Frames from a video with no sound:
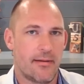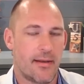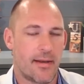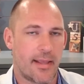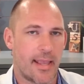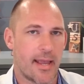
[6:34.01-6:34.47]

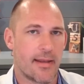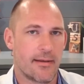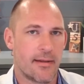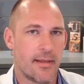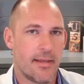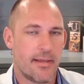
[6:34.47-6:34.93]
And
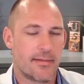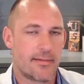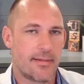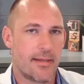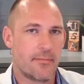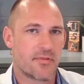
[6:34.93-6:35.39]
again,
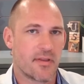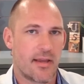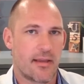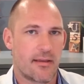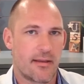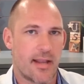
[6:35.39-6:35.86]
seems
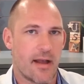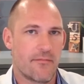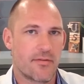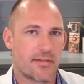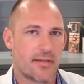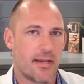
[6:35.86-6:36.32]
like
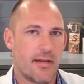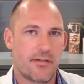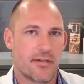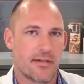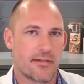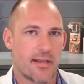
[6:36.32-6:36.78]

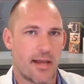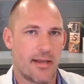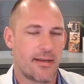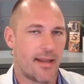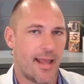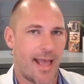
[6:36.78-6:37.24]
conversation is
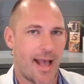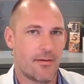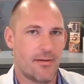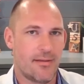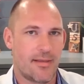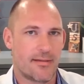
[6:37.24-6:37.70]
on how
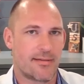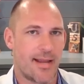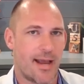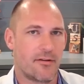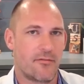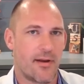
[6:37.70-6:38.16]
did this
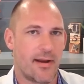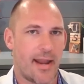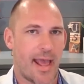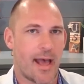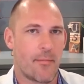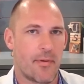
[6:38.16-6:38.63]
downgrade
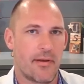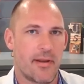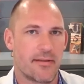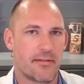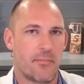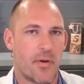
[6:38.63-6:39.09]
happen
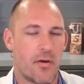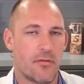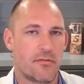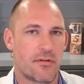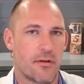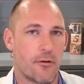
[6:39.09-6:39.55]
as
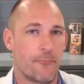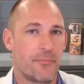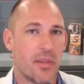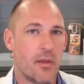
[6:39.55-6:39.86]
opposed to